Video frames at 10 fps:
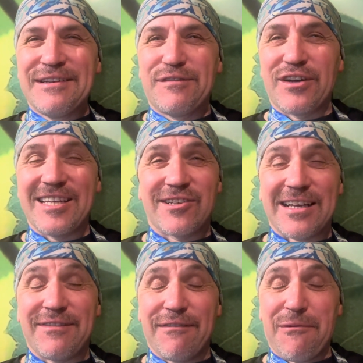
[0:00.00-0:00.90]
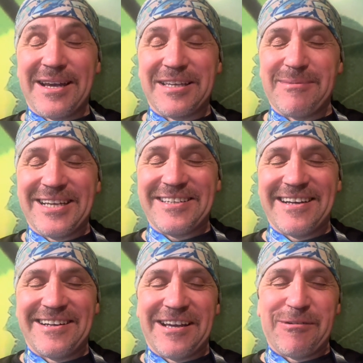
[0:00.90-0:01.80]
funny because I've never met you, mate,
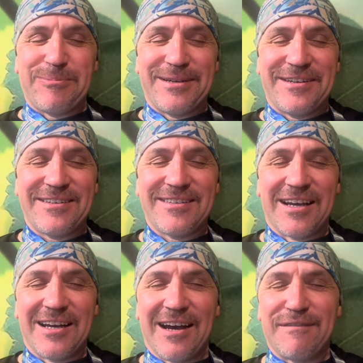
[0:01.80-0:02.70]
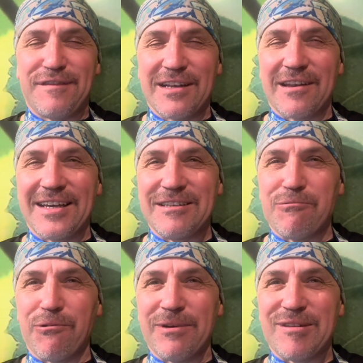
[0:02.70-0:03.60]
I know, but I felt like you
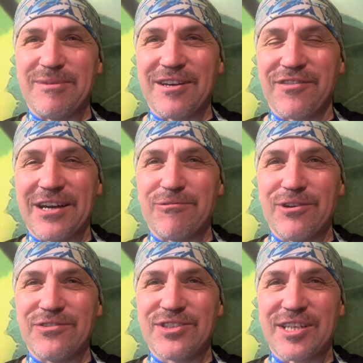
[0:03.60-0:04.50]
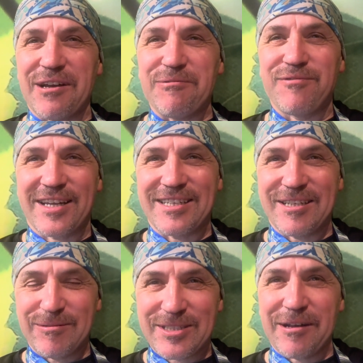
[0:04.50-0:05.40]
were with me on that run, so thank
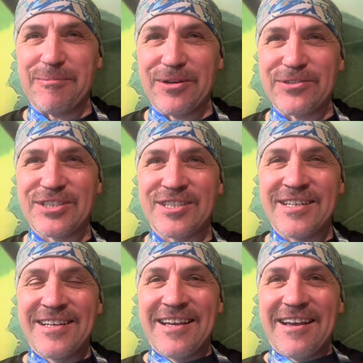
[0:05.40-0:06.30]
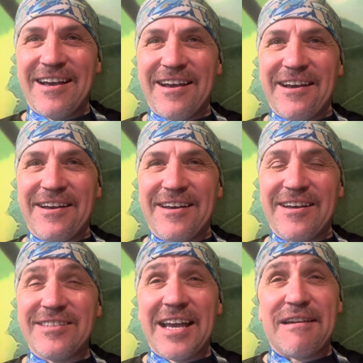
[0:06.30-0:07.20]
you so much.
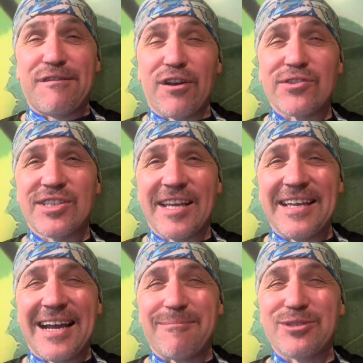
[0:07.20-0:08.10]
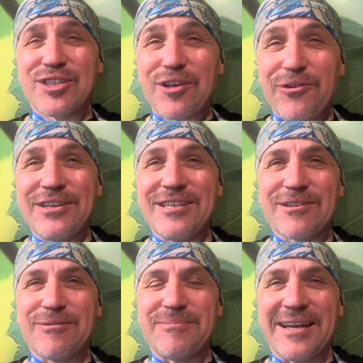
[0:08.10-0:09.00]
And yeah, Frosty, I'm sorry you
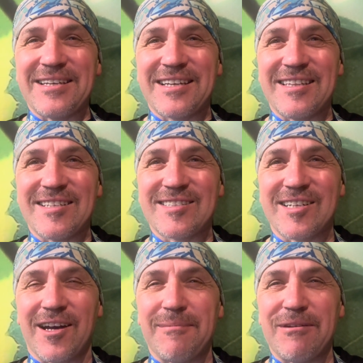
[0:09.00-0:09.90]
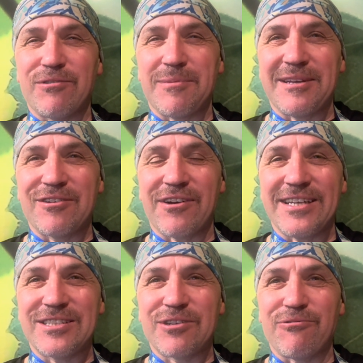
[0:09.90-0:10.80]
couldn't make it this time. It would have been
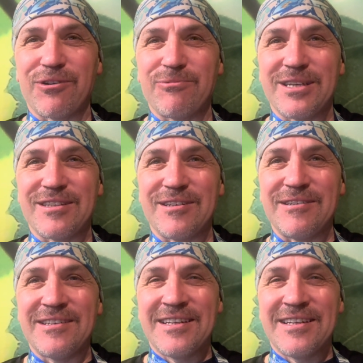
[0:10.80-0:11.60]
great to run with you.